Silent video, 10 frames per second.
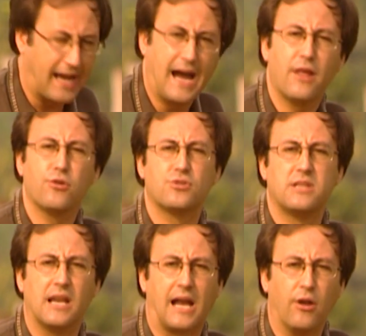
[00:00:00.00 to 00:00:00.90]
dust,
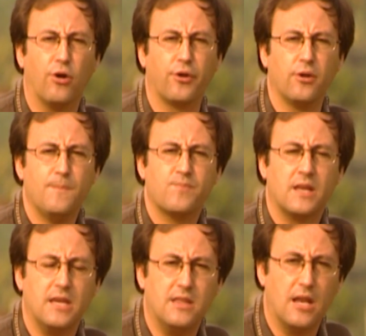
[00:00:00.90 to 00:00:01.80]
the harsh
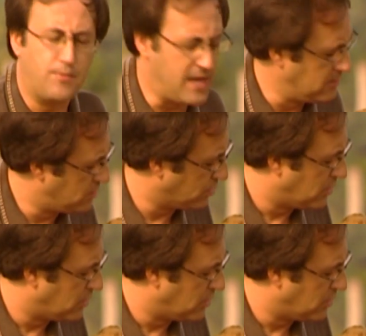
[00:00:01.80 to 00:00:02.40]
climatic conditions.